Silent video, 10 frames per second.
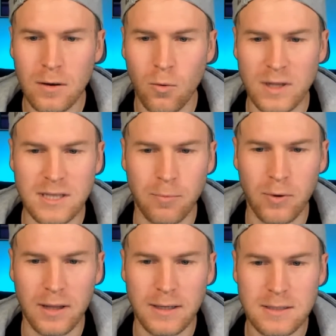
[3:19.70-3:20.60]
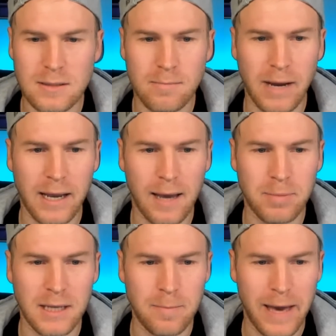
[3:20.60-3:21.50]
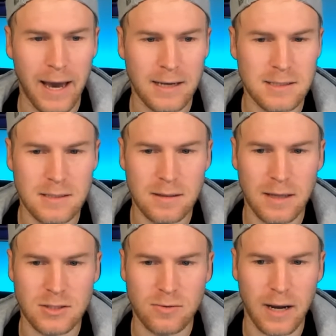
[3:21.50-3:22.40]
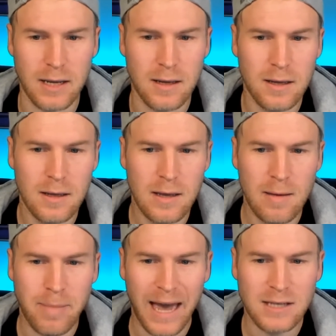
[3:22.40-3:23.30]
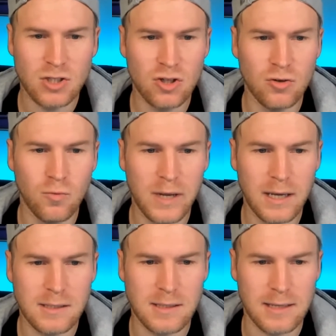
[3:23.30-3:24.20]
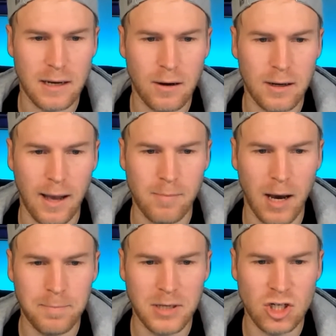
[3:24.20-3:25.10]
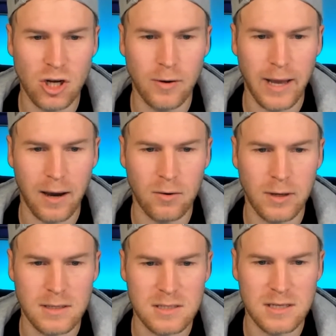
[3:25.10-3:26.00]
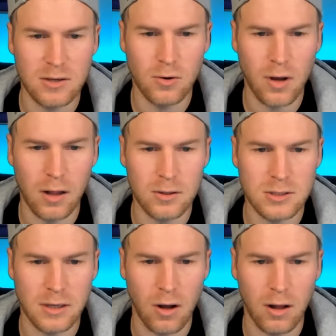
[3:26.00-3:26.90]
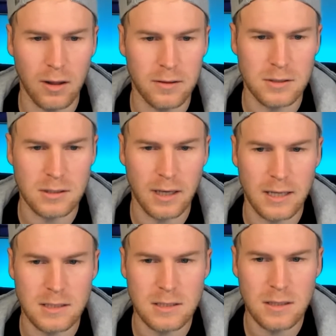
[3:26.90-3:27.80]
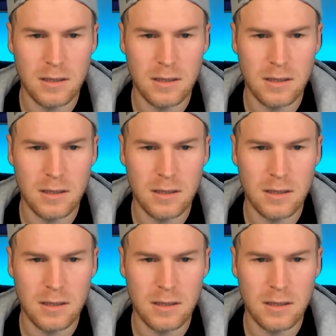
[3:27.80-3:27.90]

What's up, Willis? My guy, PD Pax. That's right. Past 2 weeks, says Eric, I'm up in Showdown in $0 in all other slates.